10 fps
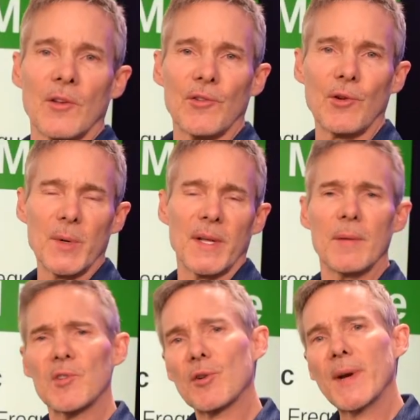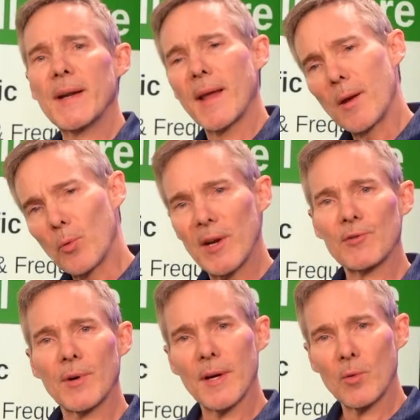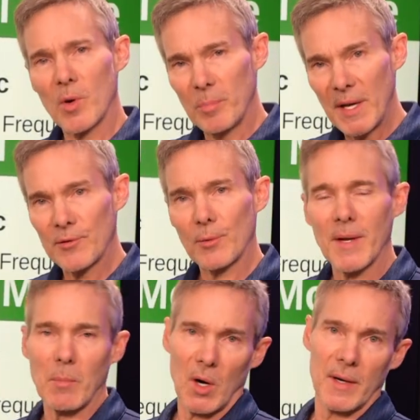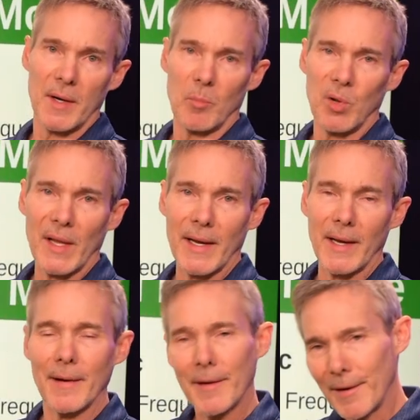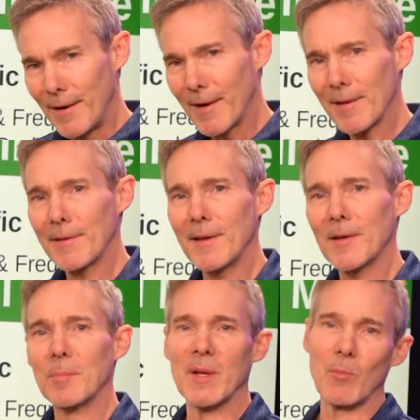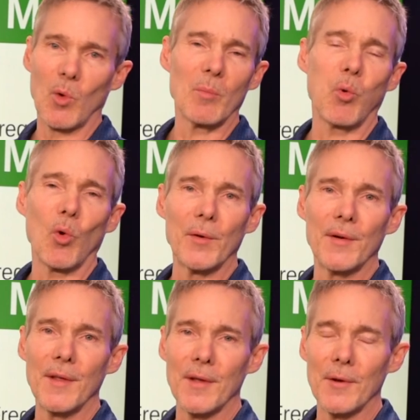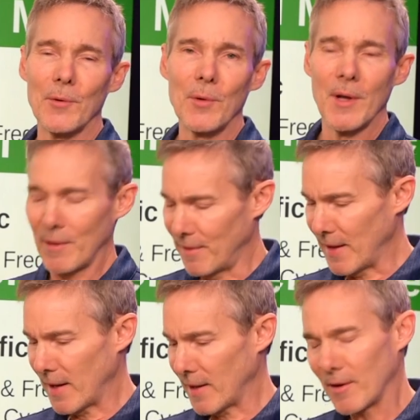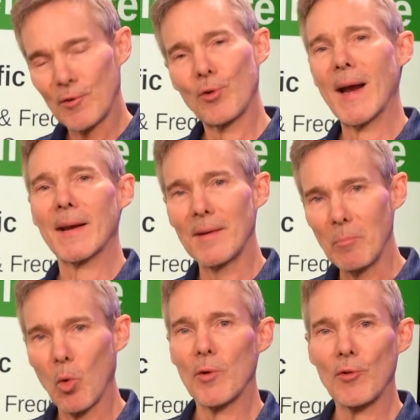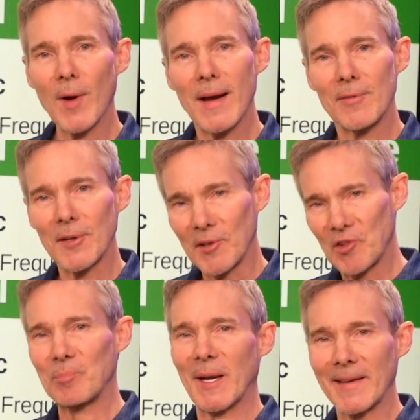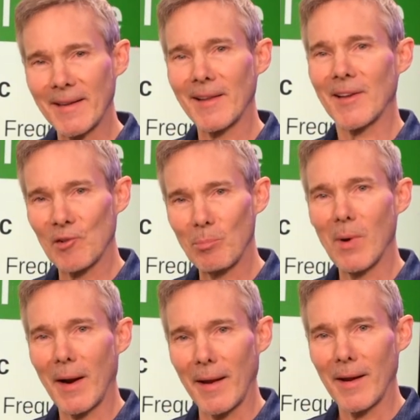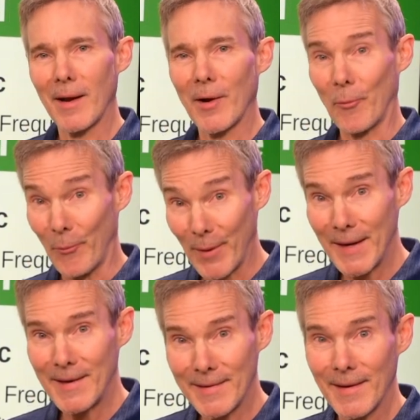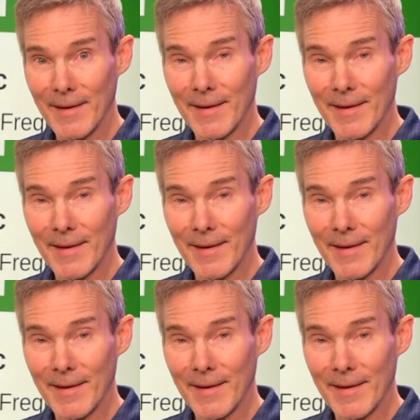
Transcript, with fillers: So when it comes to creating a restaurant or a pizzeria marketing plan, nothing can be more important to you than attracting more traffic and spending less money, right?